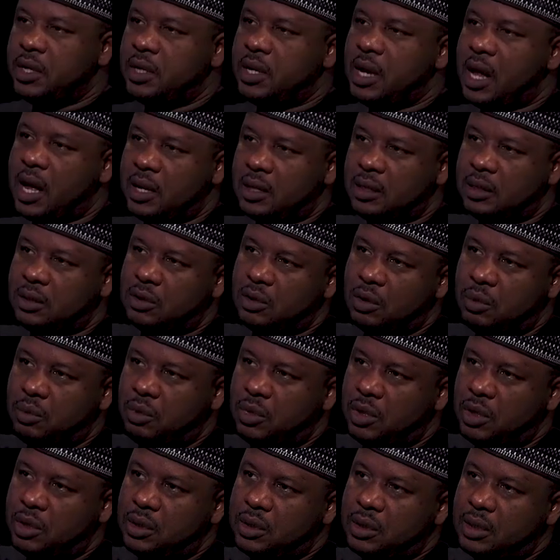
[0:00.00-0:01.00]
has
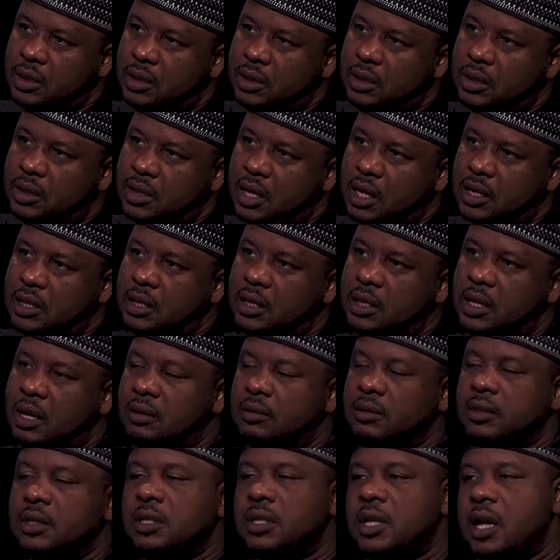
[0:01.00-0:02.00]
some certain
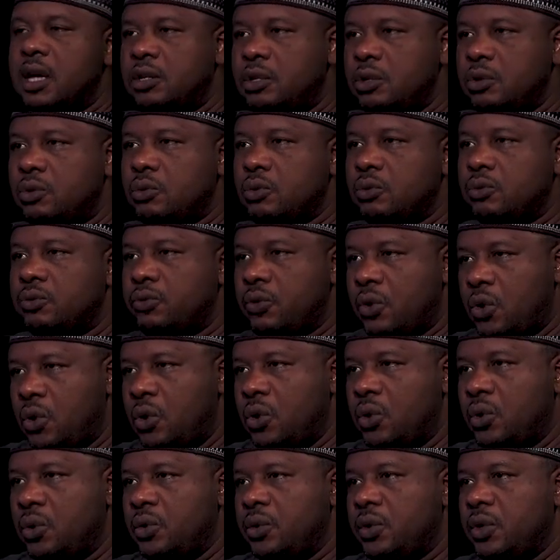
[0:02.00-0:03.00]
levels that it will
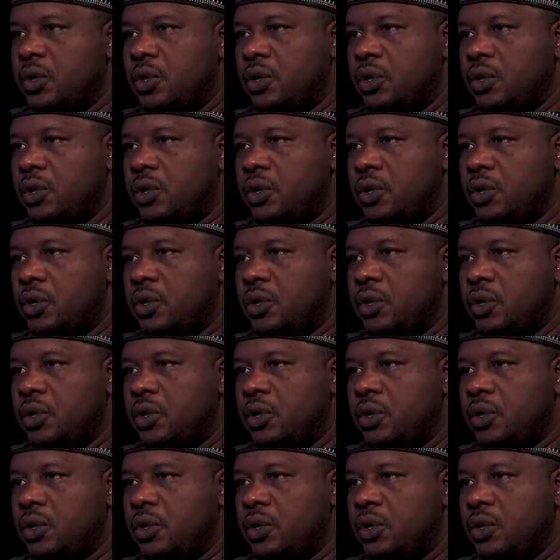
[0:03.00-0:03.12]
follow,